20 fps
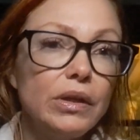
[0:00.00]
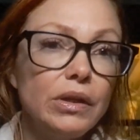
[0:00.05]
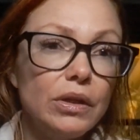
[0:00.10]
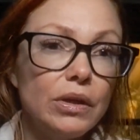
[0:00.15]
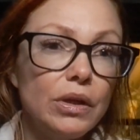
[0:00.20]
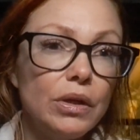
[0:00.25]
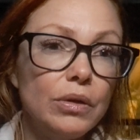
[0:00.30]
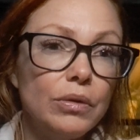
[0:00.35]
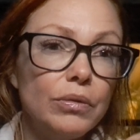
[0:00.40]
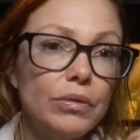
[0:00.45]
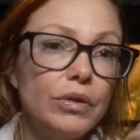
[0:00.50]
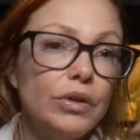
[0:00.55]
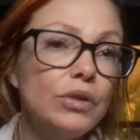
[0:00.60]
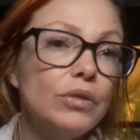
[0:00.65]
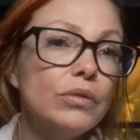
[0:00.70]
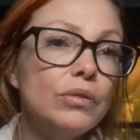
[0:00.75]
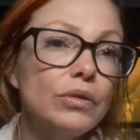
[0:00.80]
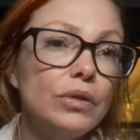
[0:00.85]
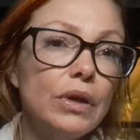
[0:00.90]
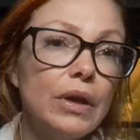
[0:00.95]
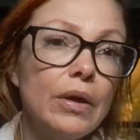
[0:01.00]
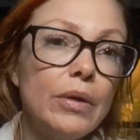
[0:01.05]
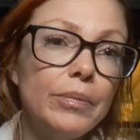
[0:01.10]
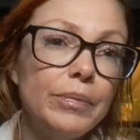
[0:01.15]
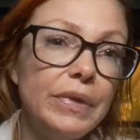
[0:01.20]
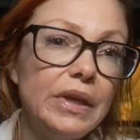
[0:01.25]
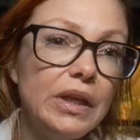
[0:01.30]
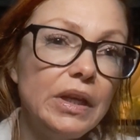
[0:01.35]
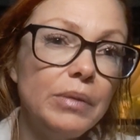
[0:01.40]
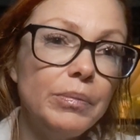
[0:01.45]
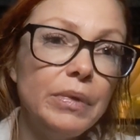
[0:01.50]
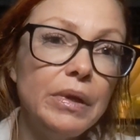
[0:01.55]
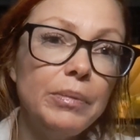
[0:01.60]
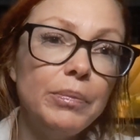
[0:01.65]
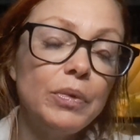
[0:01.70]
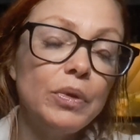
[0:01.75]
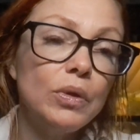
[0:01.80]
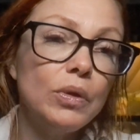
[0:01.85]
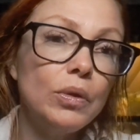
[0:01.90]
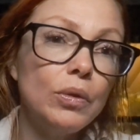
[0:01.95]
you know, you're out meeting
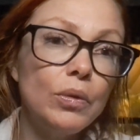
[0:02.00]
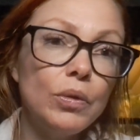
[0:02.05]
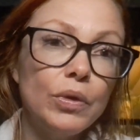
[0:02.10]
people,